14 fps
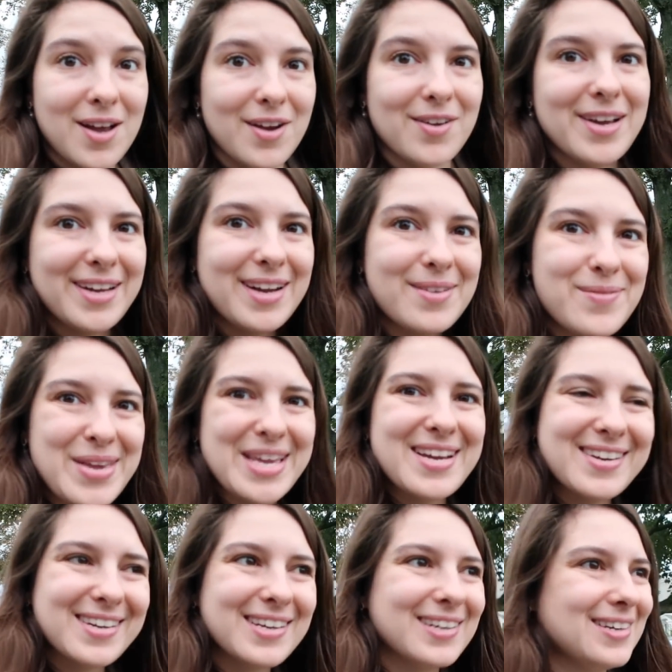All right, I'm
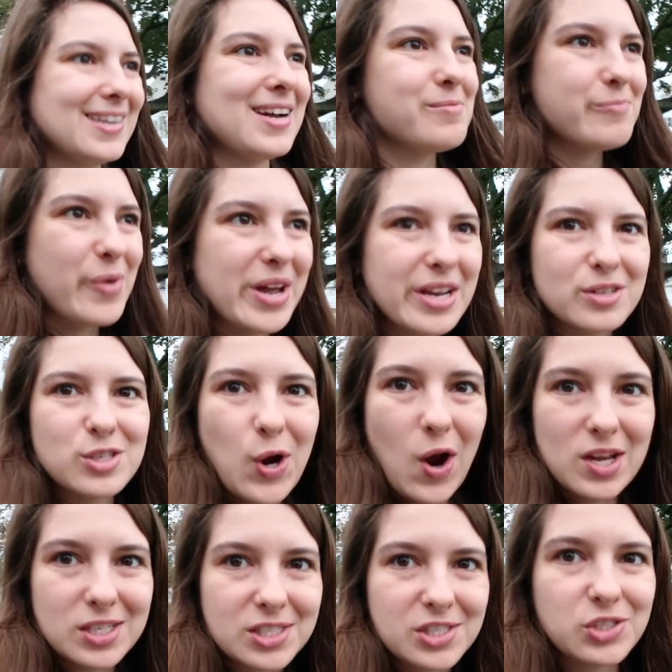here. I'm waiting to
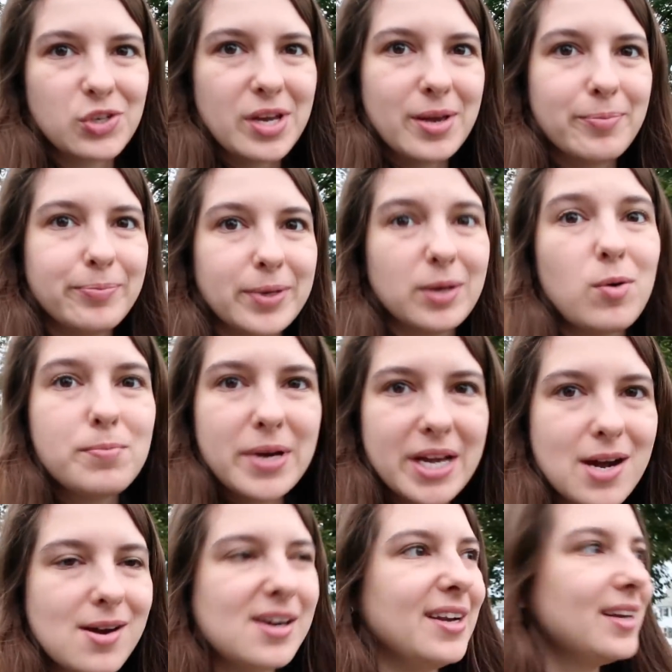cross the street, but oh my
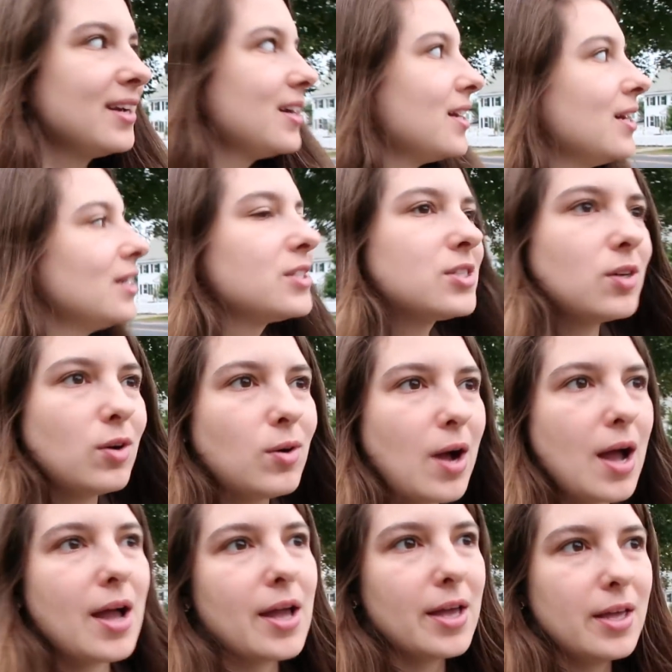god. So
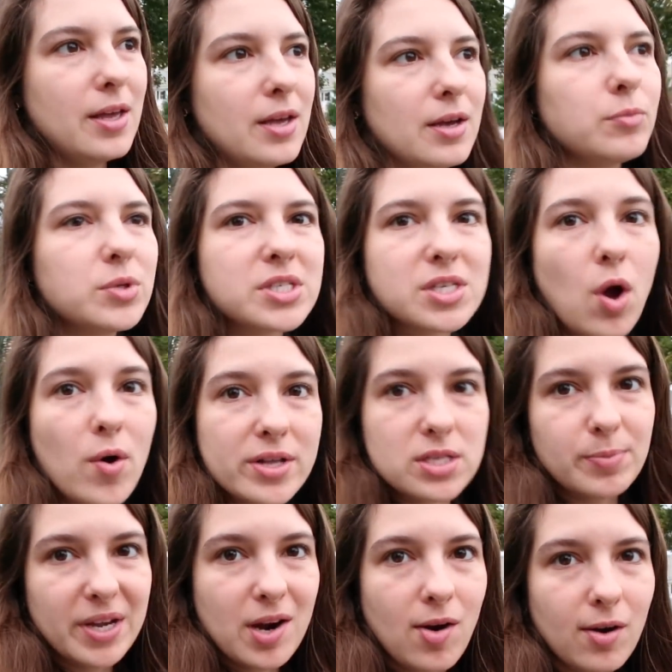I was going
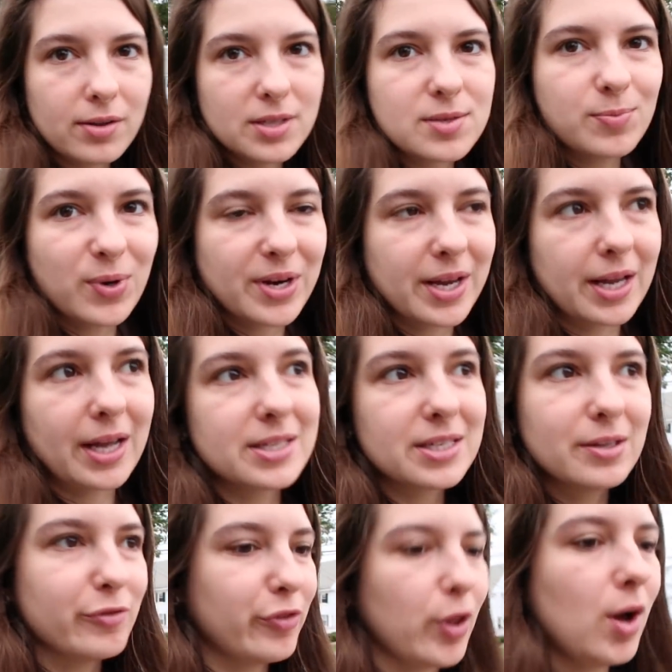to my car this morning and I
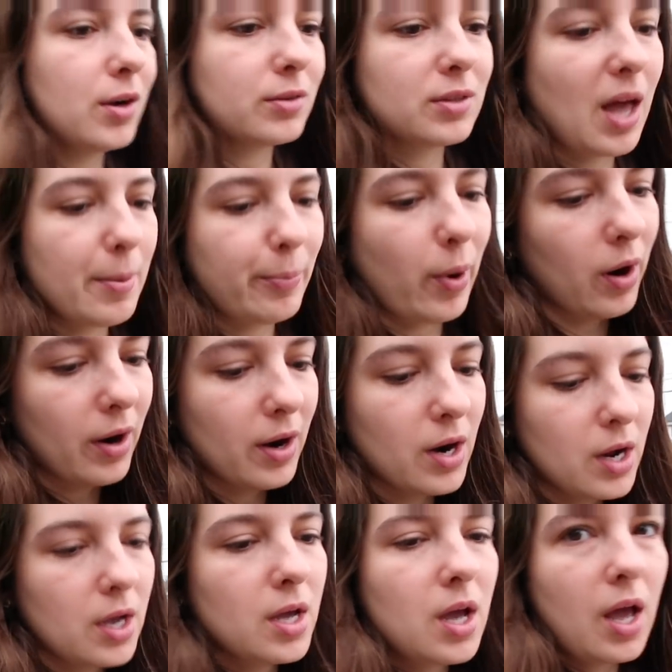didn't vlog that part,
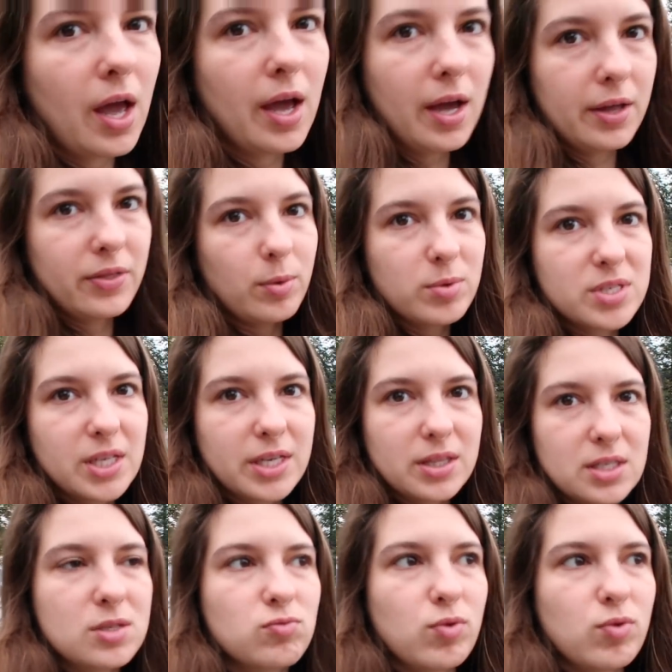and there was like this